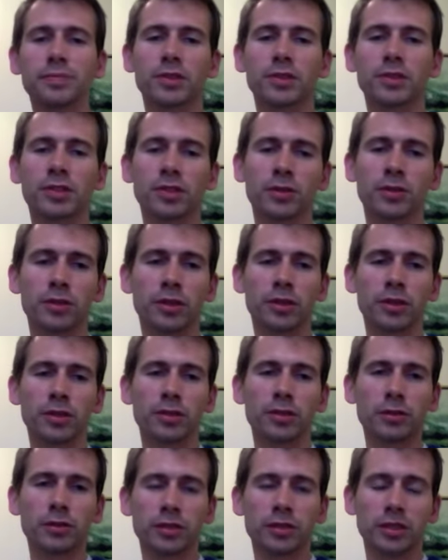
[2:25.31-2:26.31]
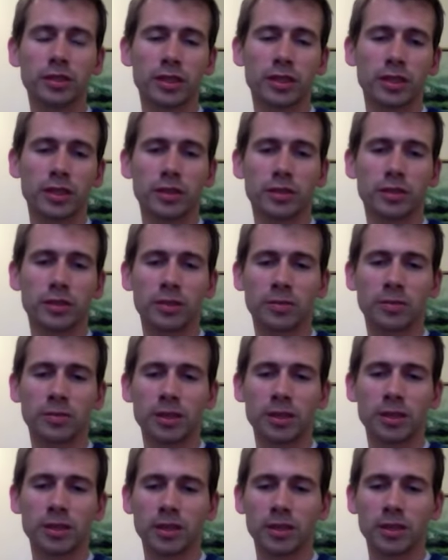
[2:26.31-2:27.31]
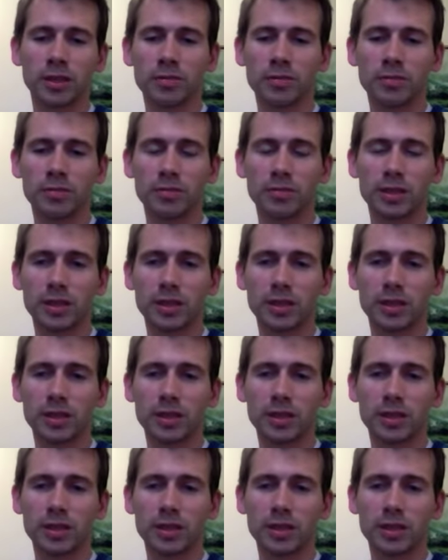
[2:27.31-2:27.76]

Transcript: So the news that appeared on